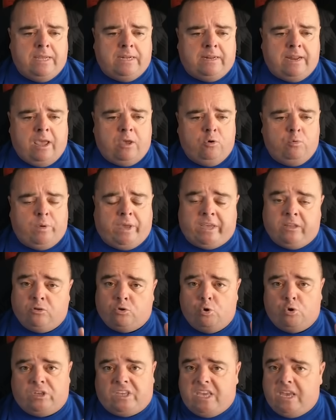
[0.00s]
Now, we can
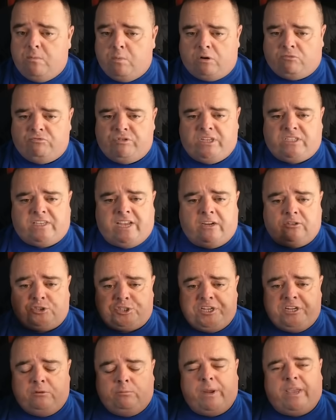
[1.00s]
do keyword research
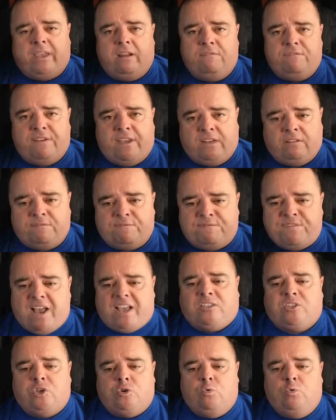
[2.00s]
here, we can find
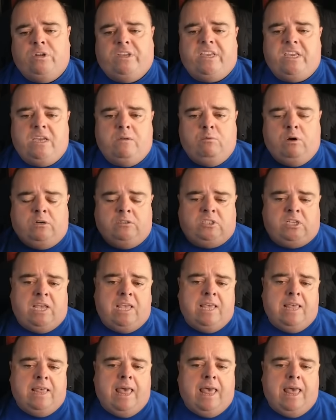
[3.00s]
fast growing keywords,